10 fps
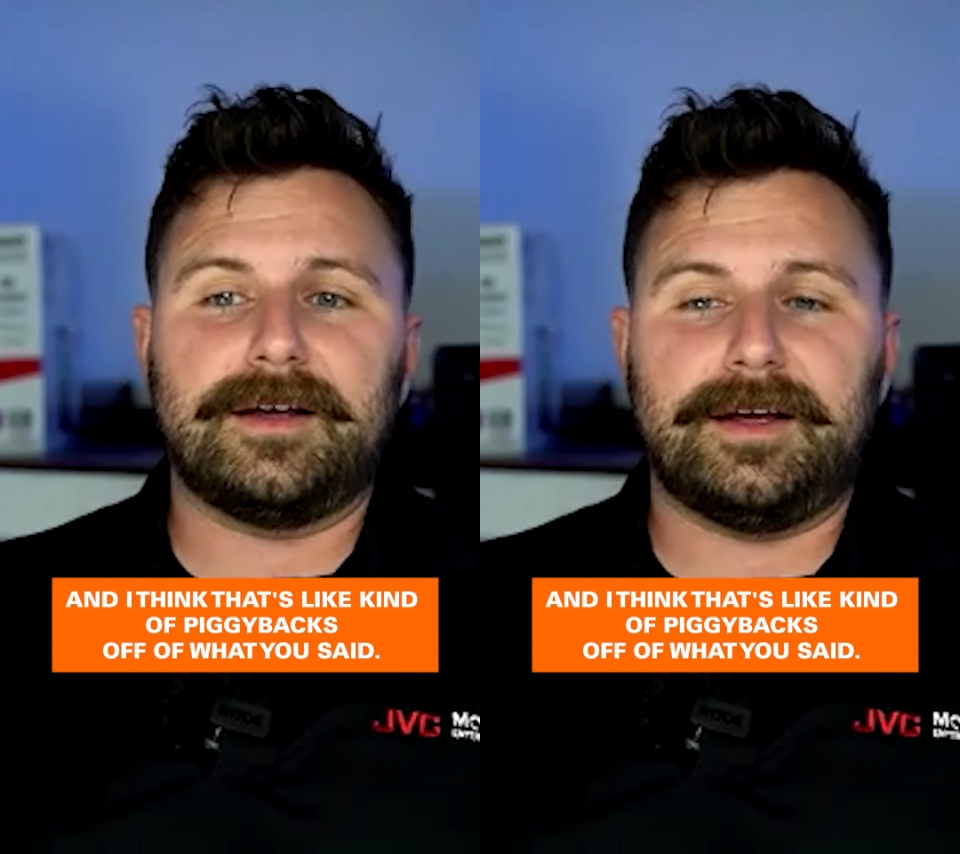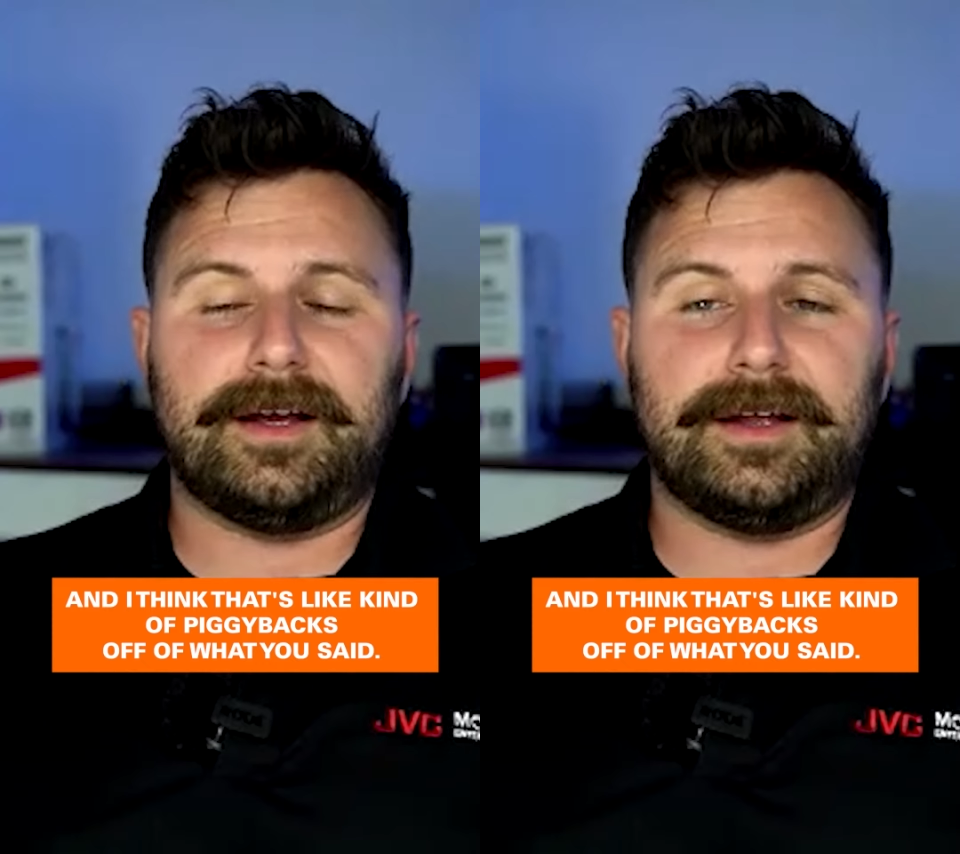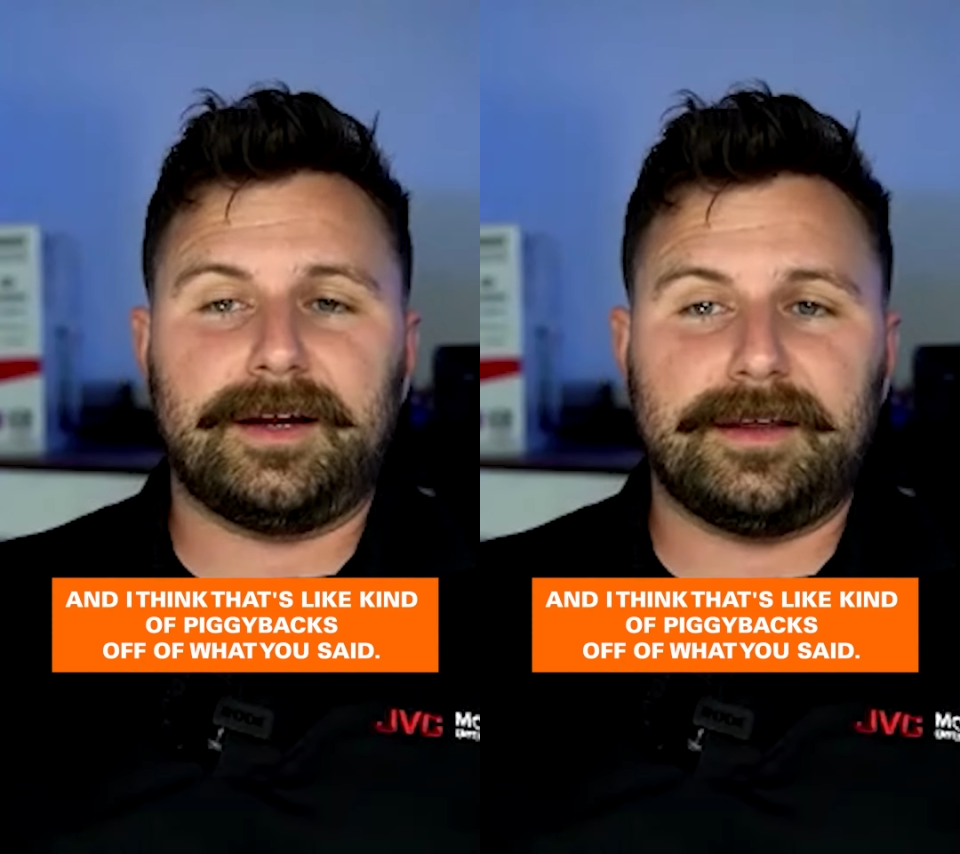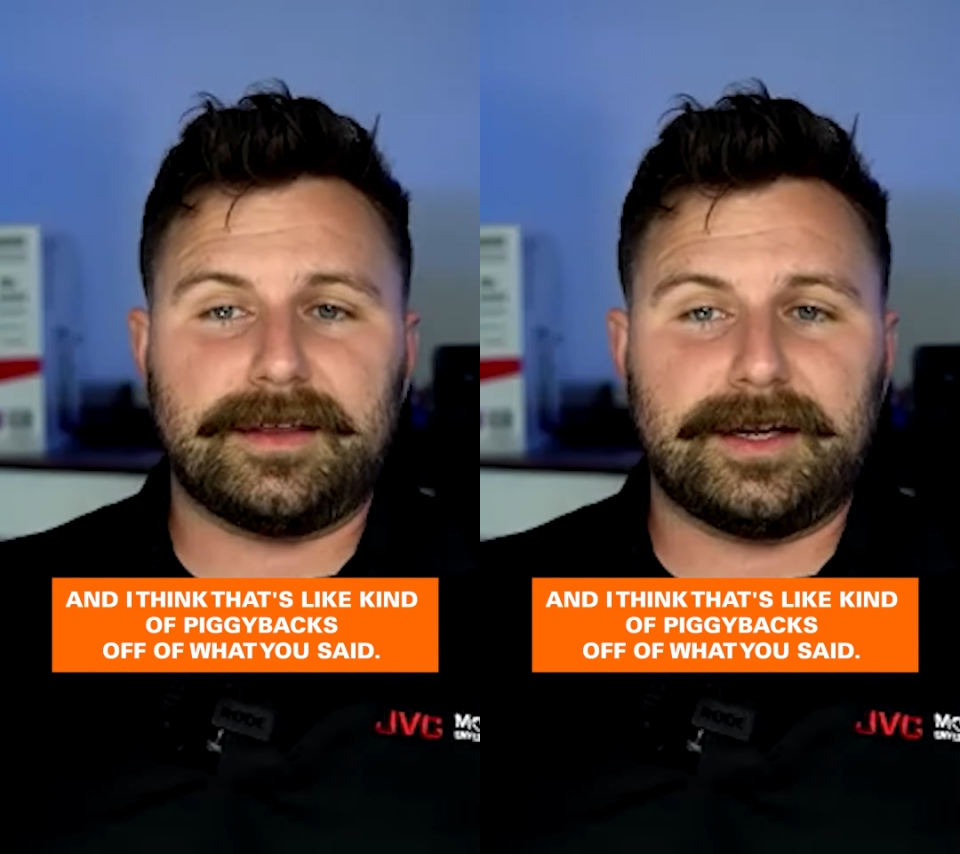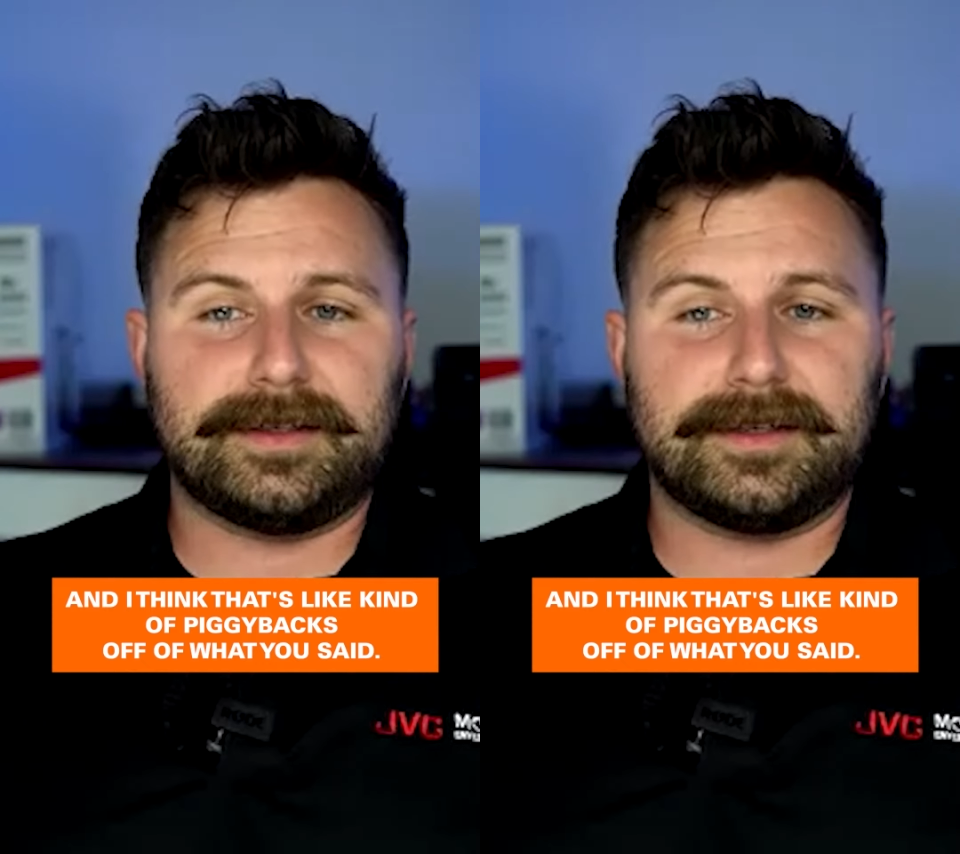and I think
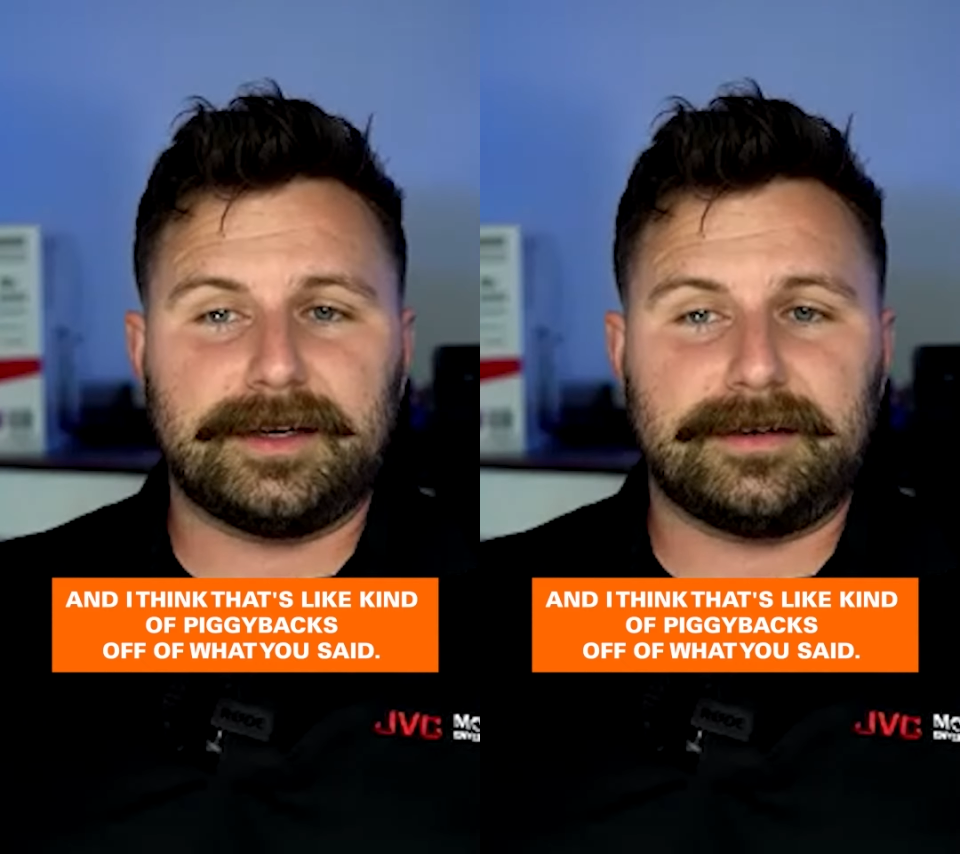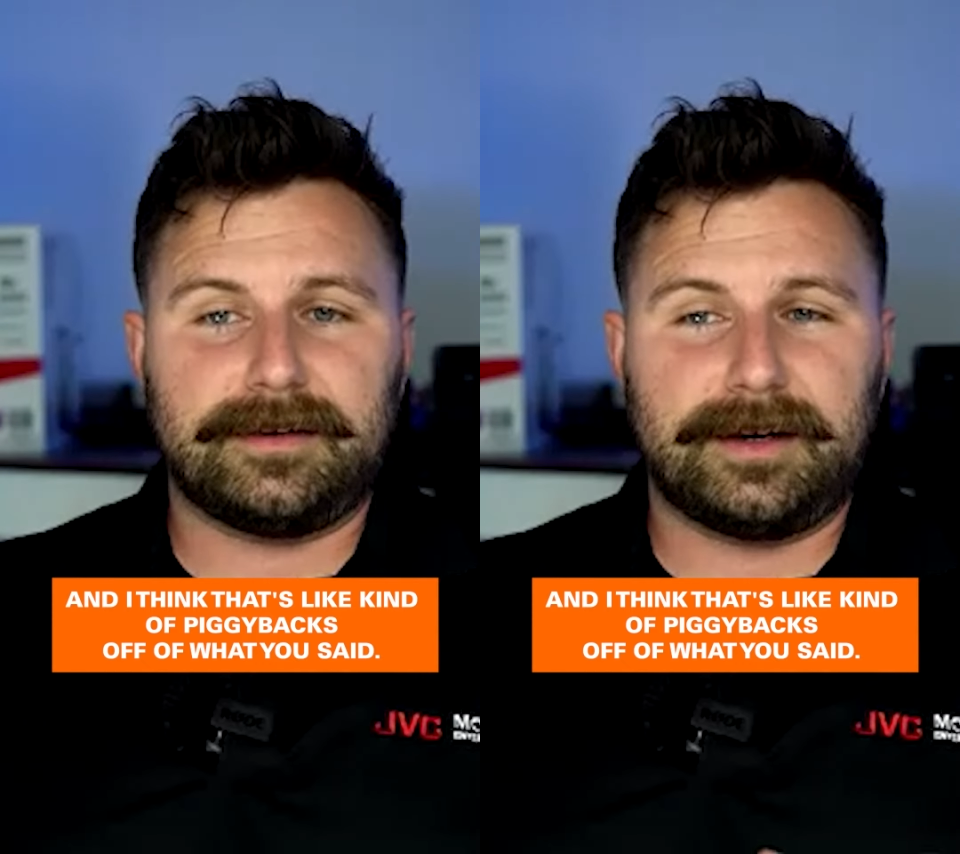that's like